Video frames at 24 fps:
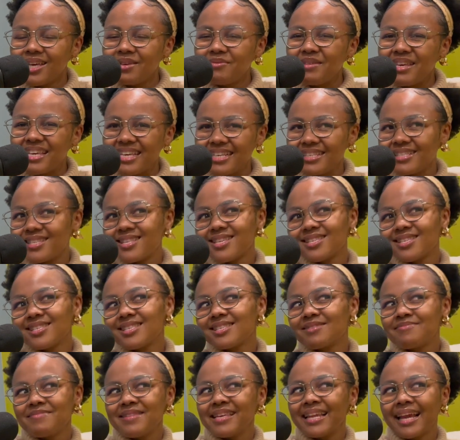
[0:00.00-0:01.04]
because this
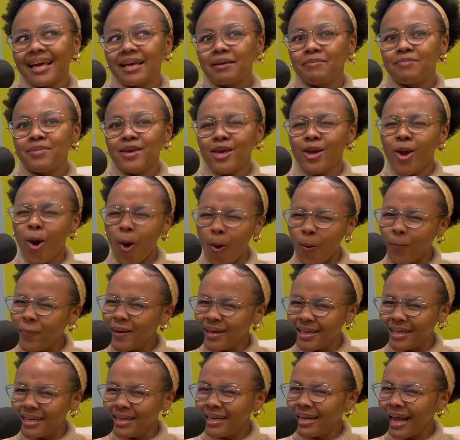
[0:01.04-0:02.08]
is me like being
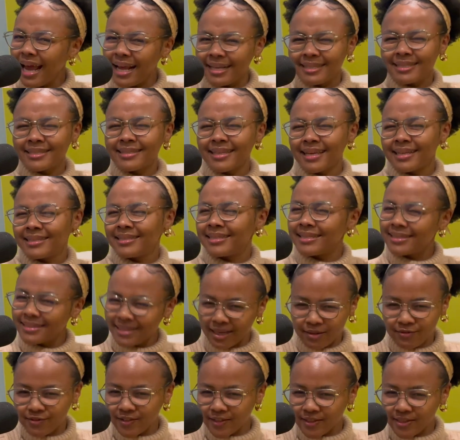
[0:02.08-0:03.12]
open and just like
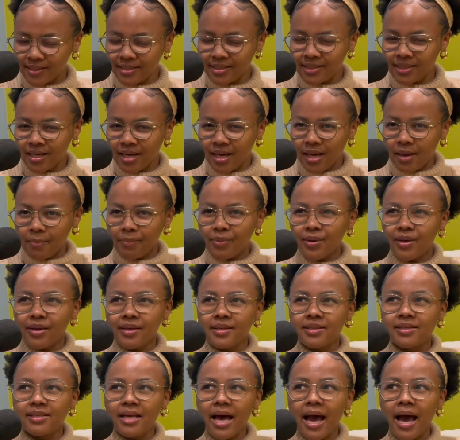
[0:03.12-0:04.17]
discomfort,
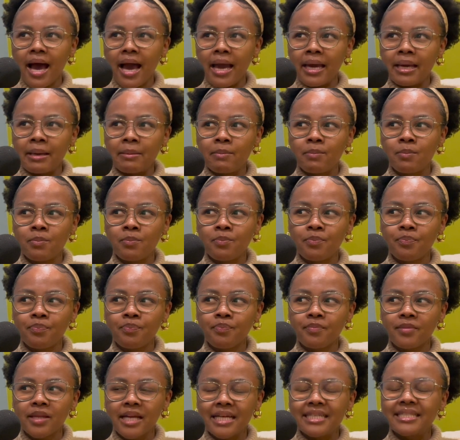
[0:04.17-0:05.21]
because I'm
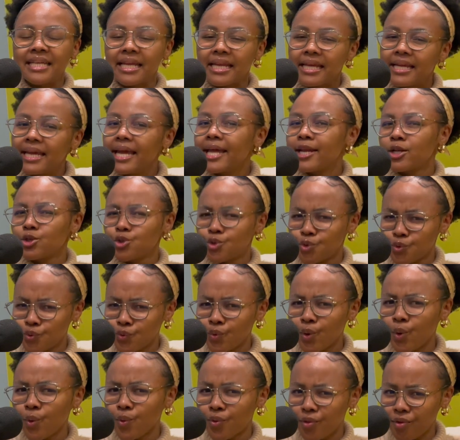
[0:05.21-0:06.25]
dedicated to
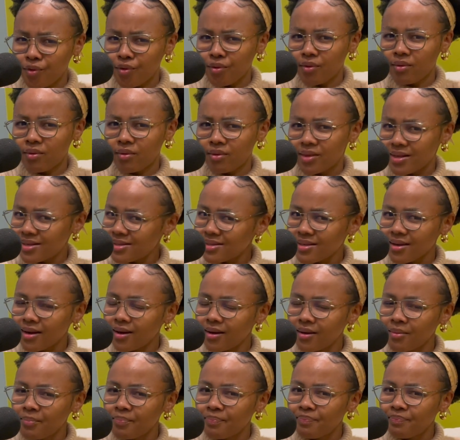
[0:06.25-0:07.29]
growth this year.